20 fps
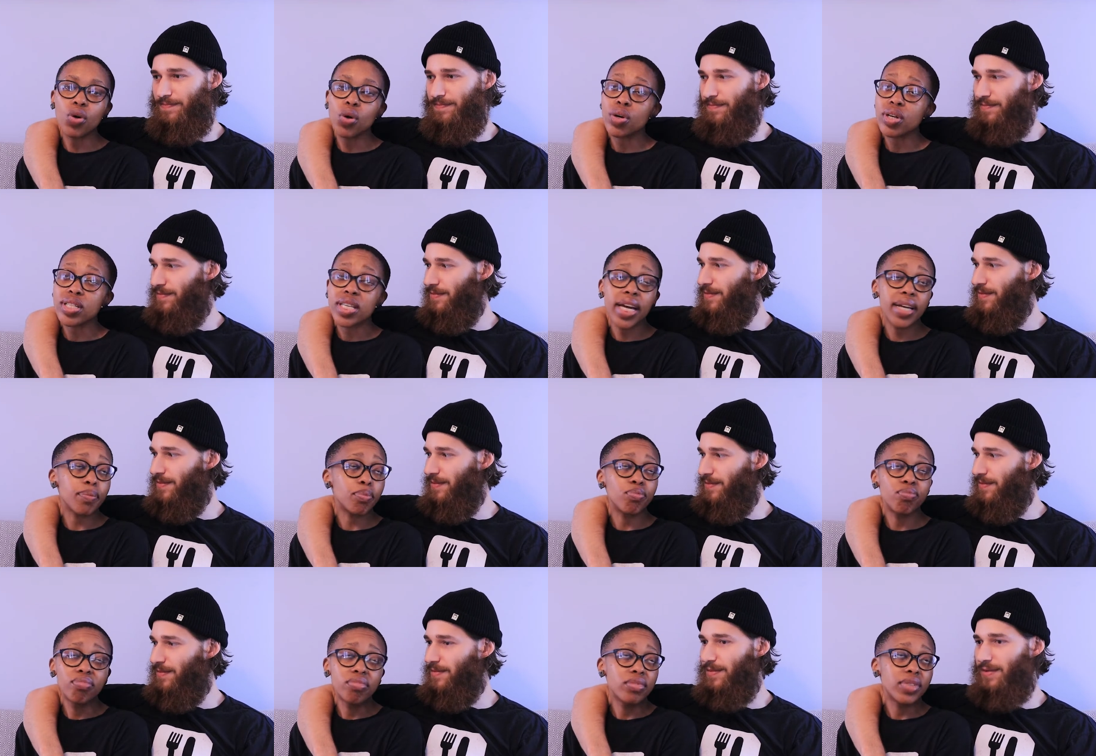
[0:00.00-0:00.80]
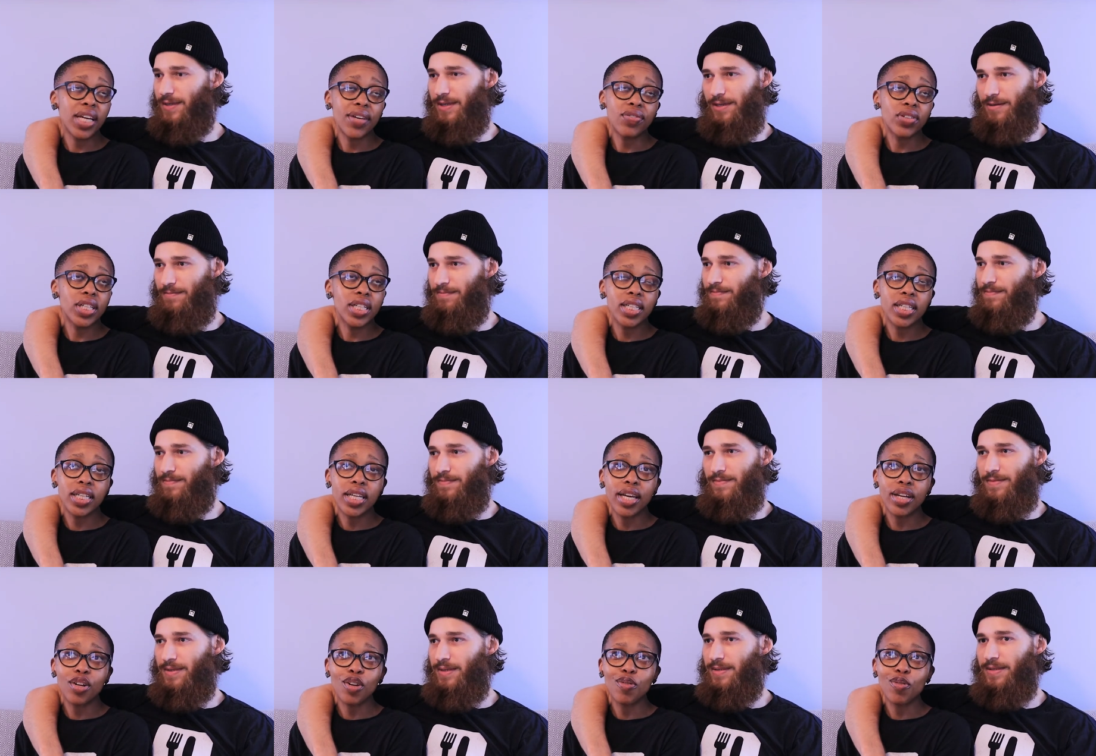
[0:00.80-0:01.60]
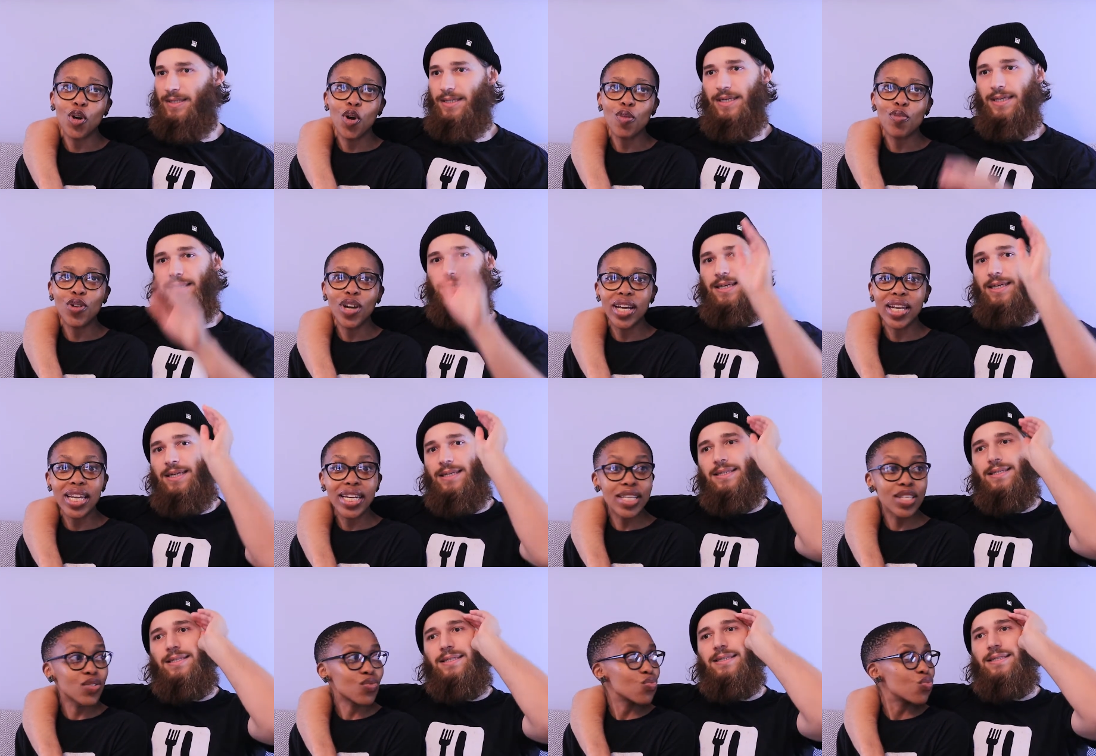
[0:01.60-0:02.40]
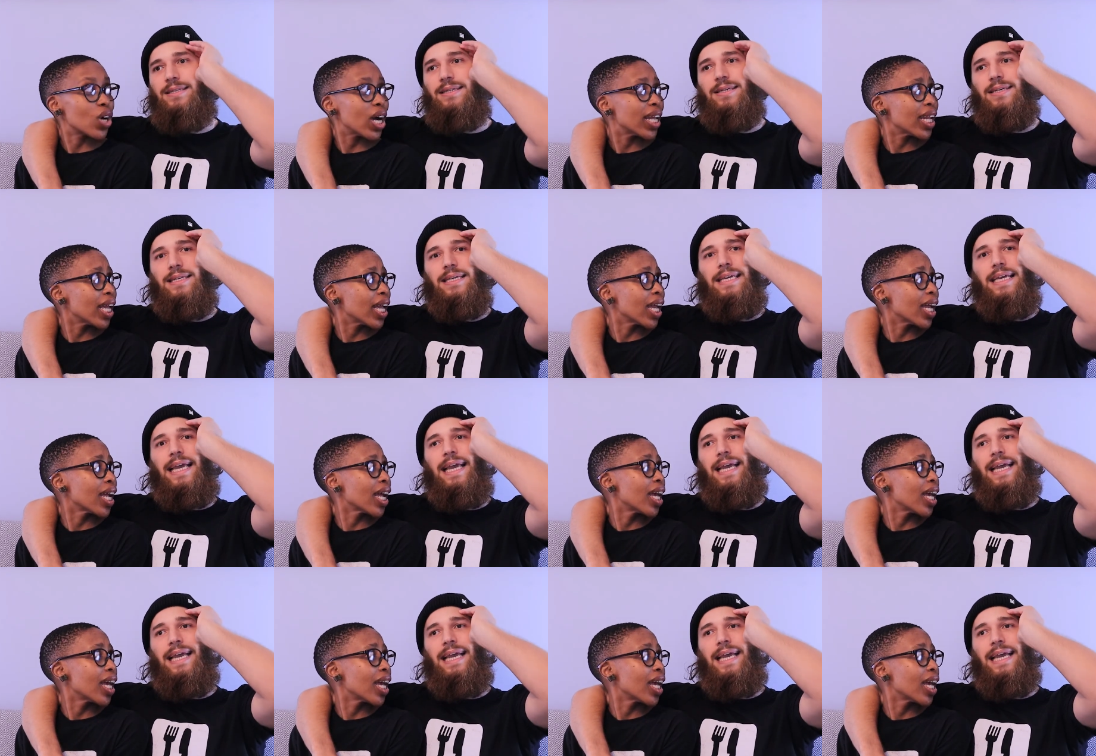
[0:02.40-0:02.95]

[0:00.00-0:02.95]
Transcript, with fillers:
Speaker 1: of course, I definitely yeah. did hit a home Does, run, and he's running.